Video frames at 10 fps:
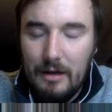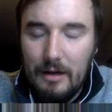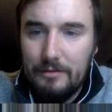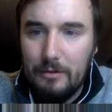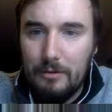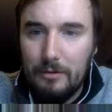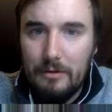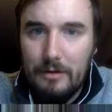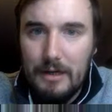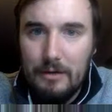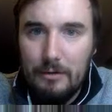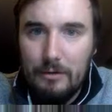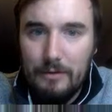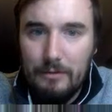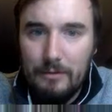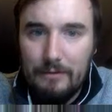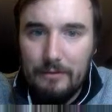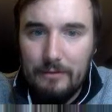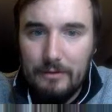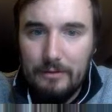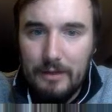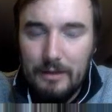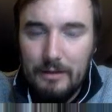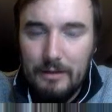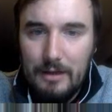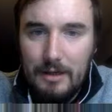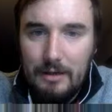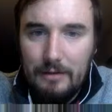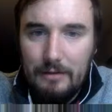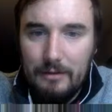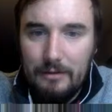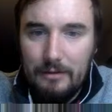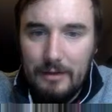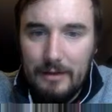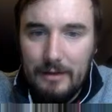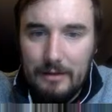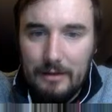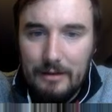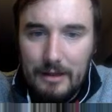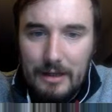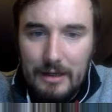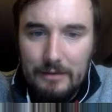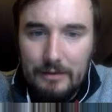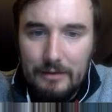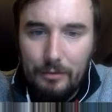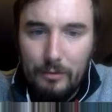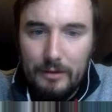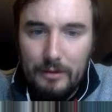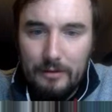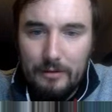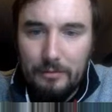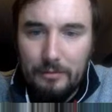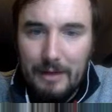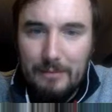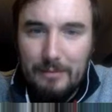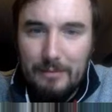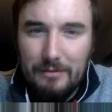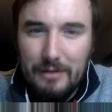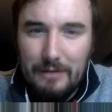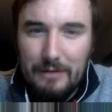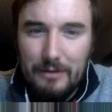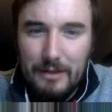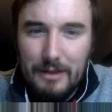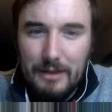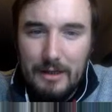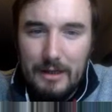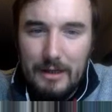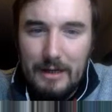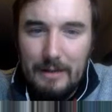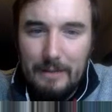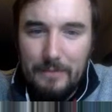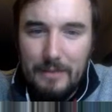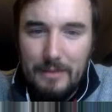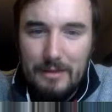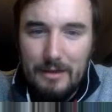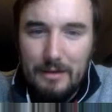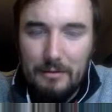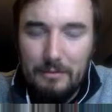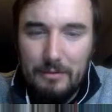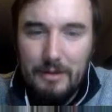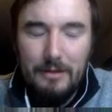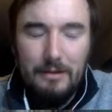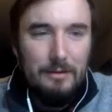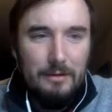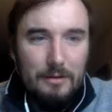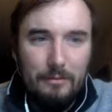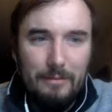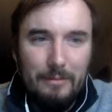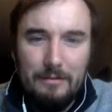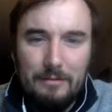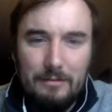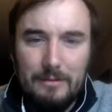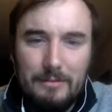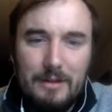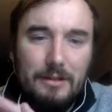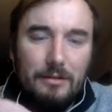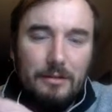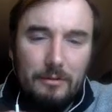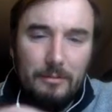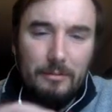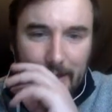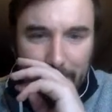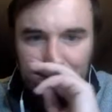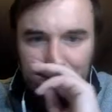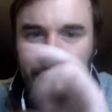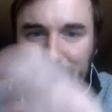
This is cool. Cool view we haven't really seen. So you can see like the thorns, like those brambles covering... you know, pretty uniform pattern, or not uniform, but like